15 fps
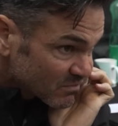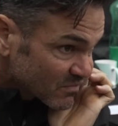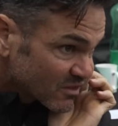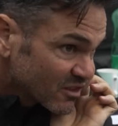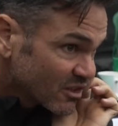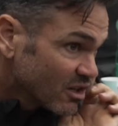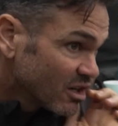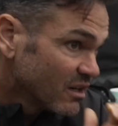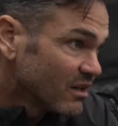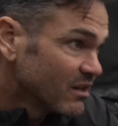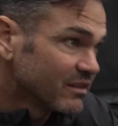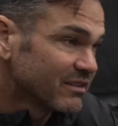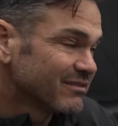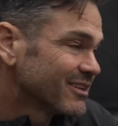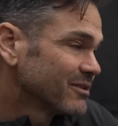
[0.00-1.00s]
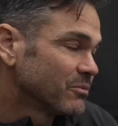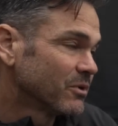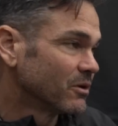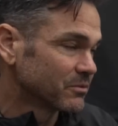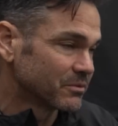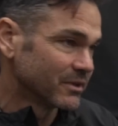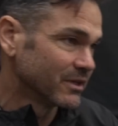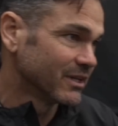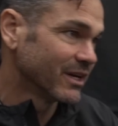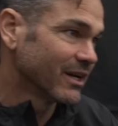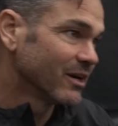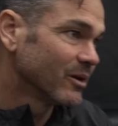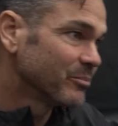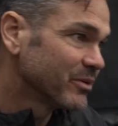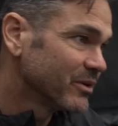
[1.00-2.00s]
No, and it won't really
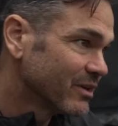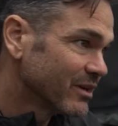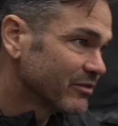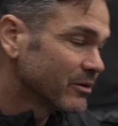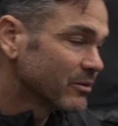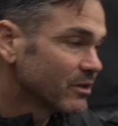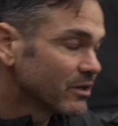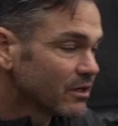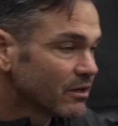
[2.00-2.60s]
help you everywhere